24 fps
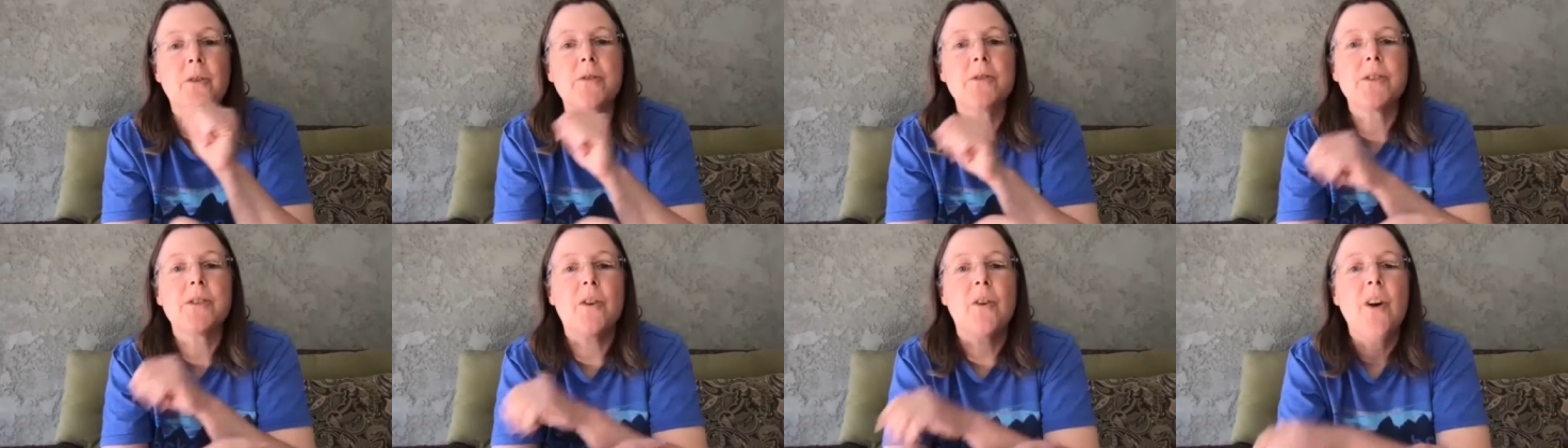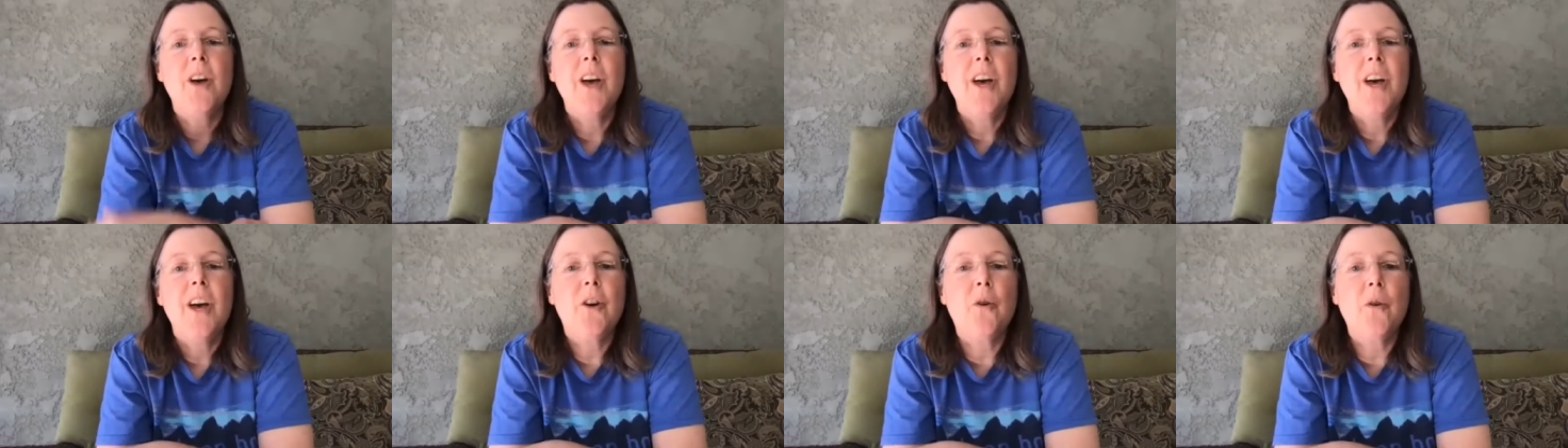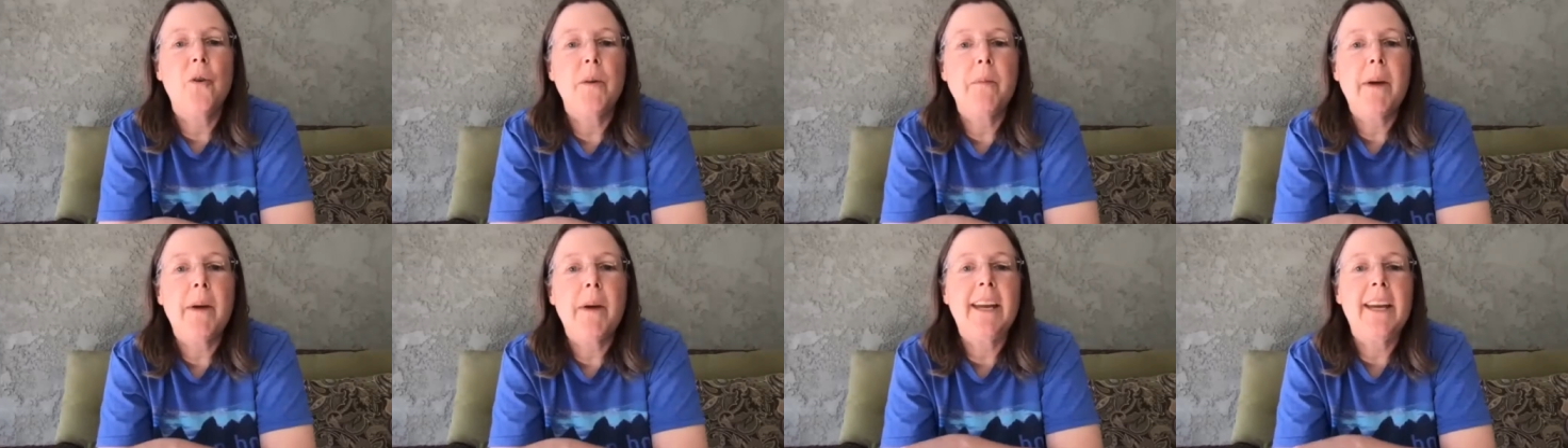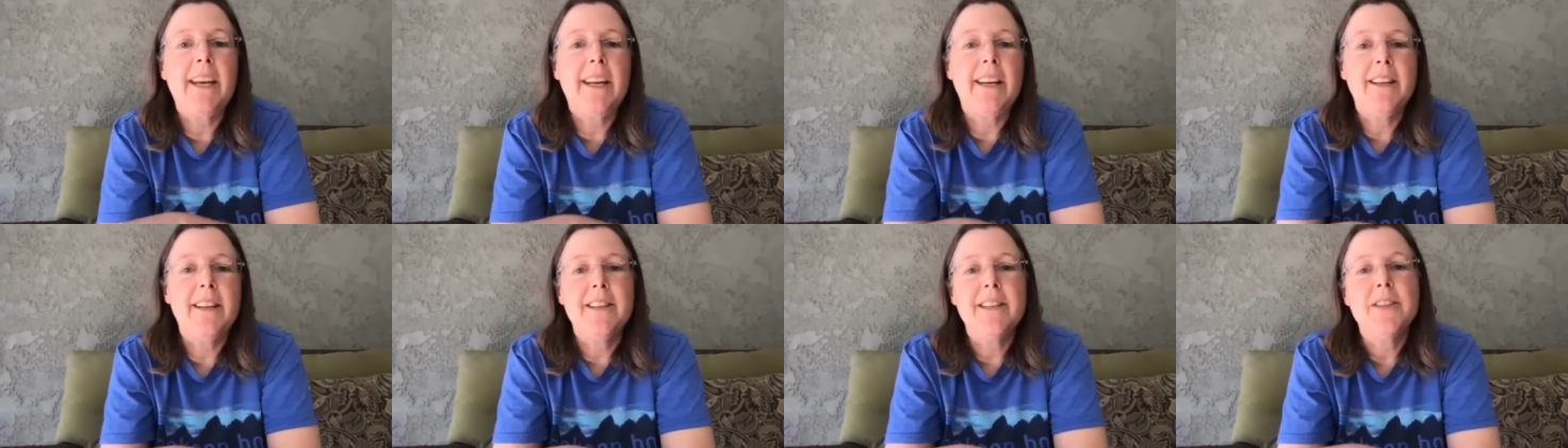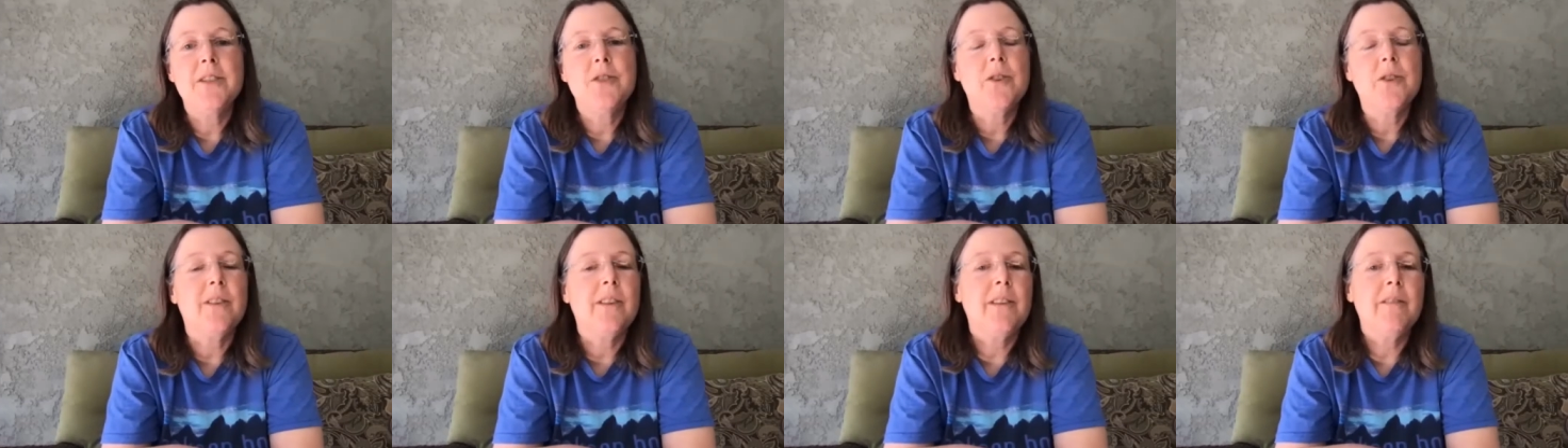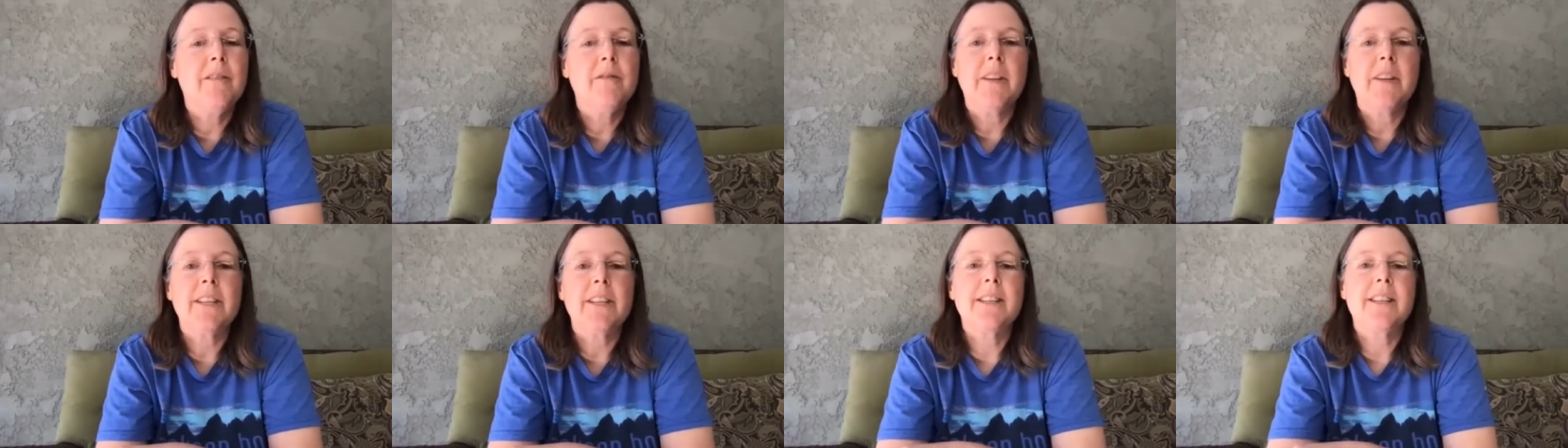so going back in and digitally
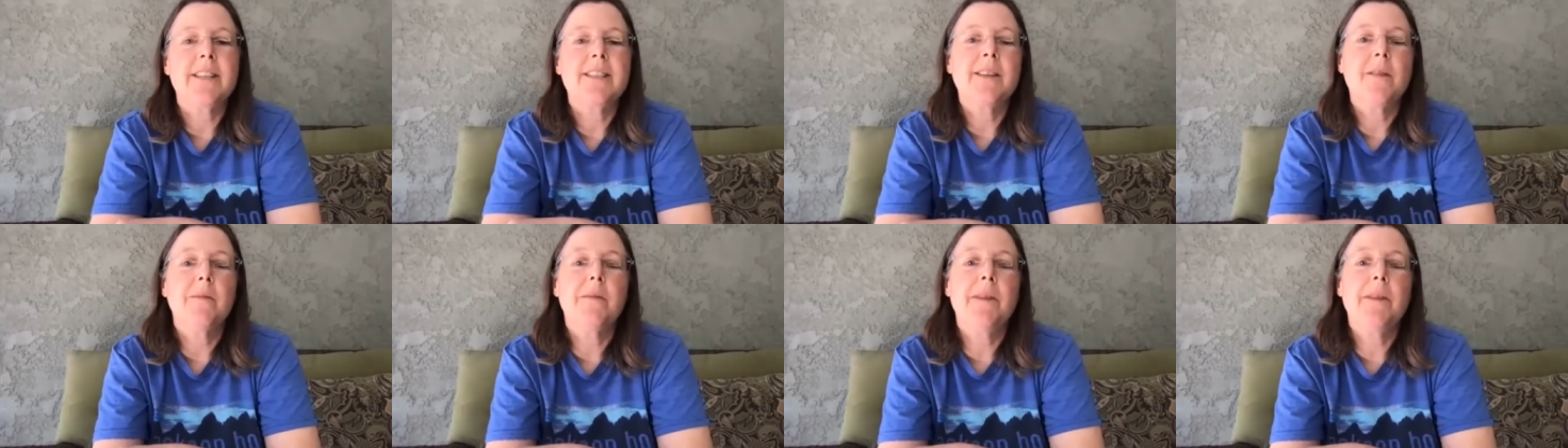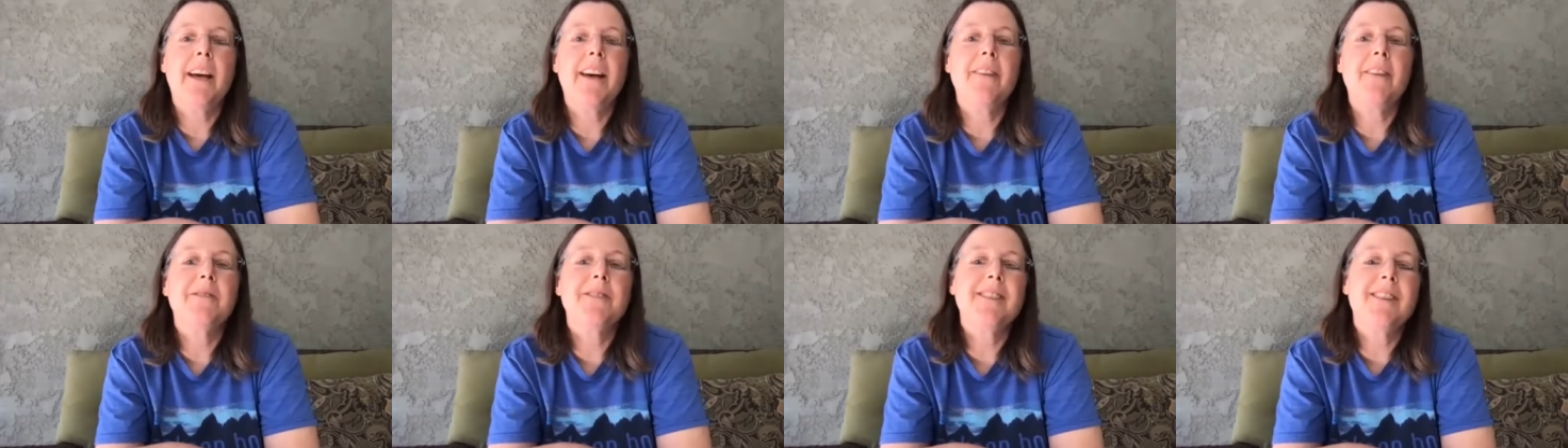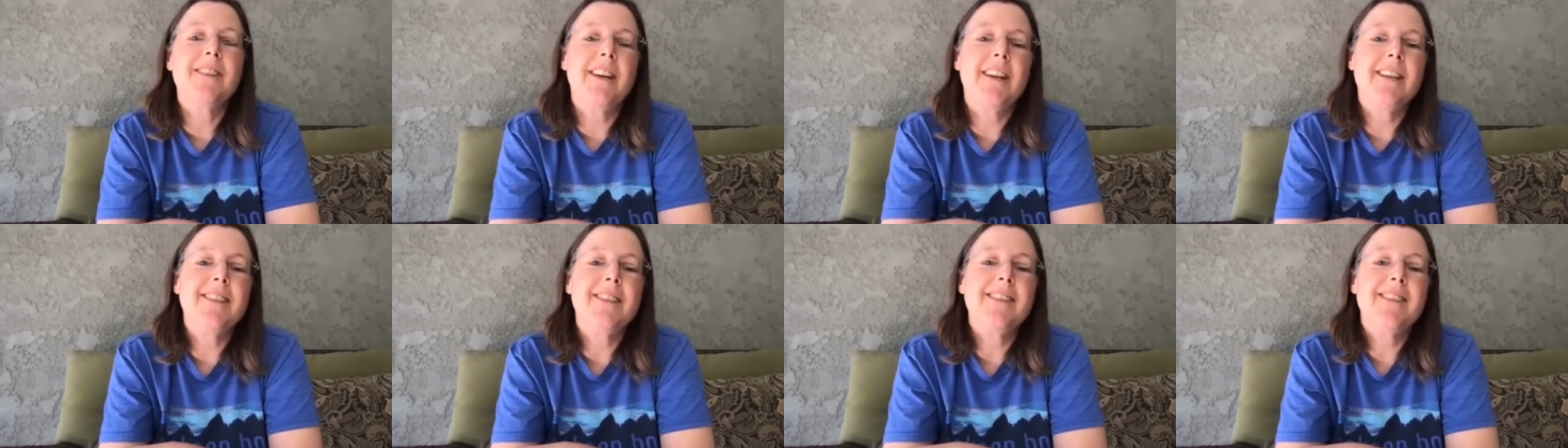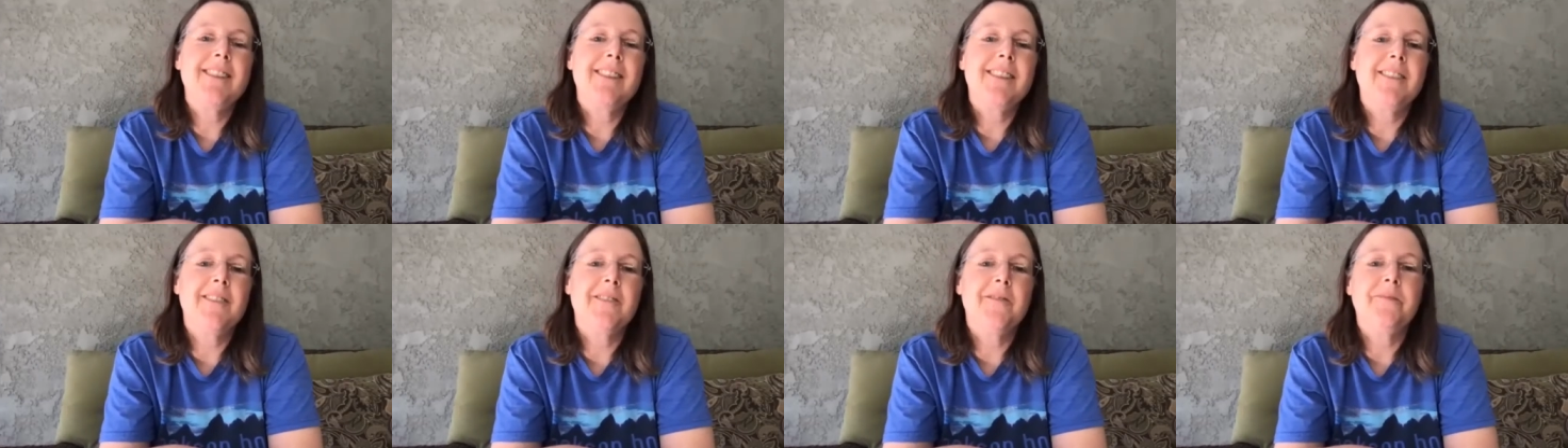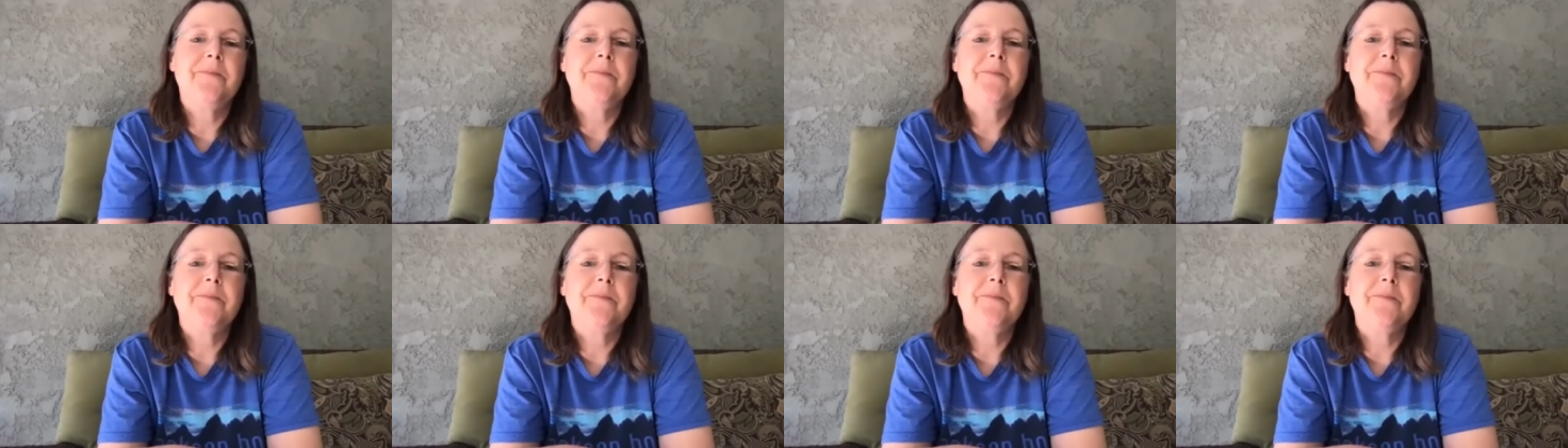fixing some of that was nice, you know.